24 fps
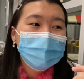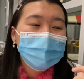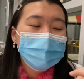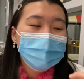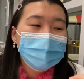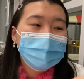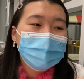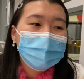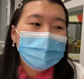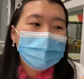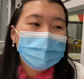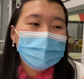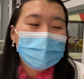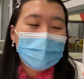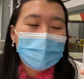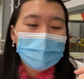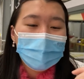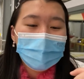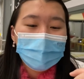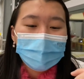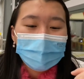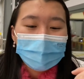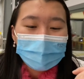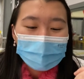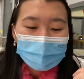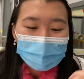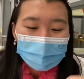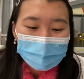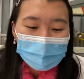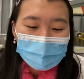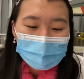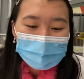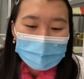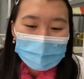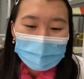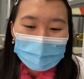But try to limit
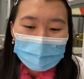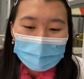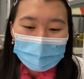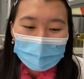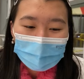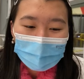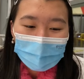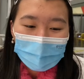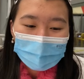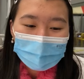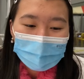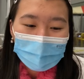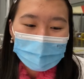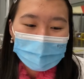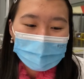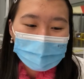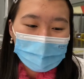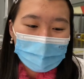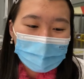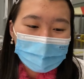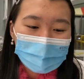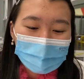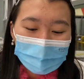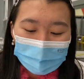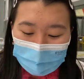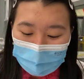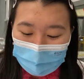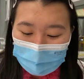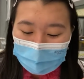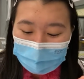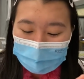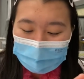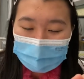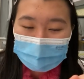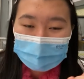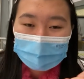your online shopping because
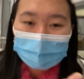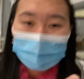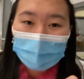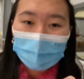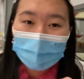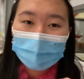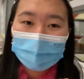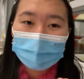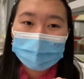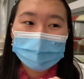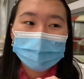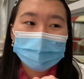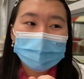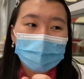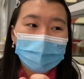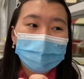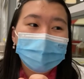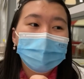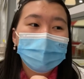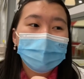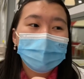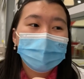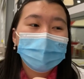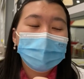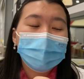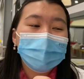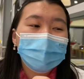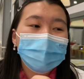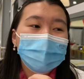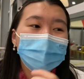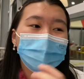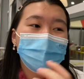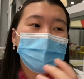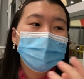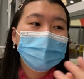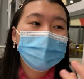online shopping
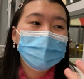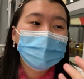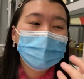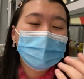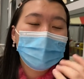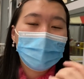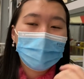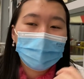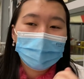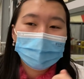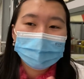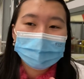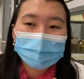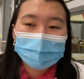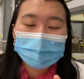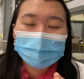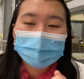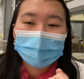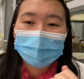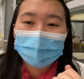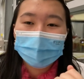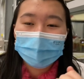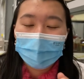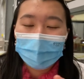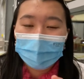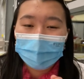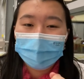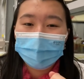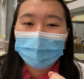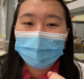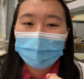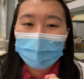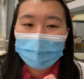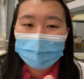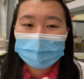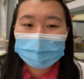costs a lot of
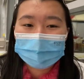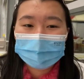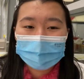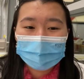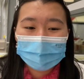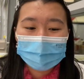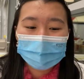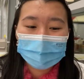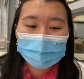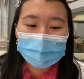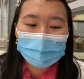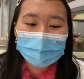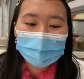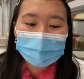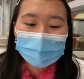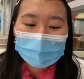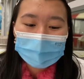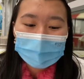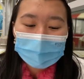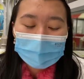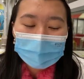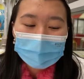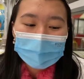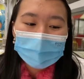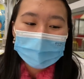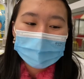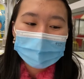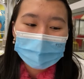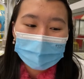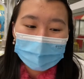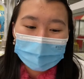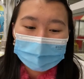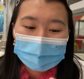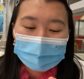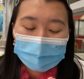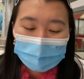plastic that
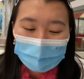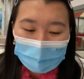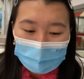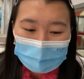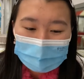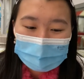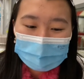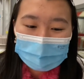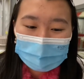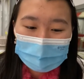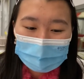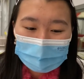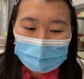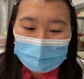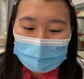is wasted.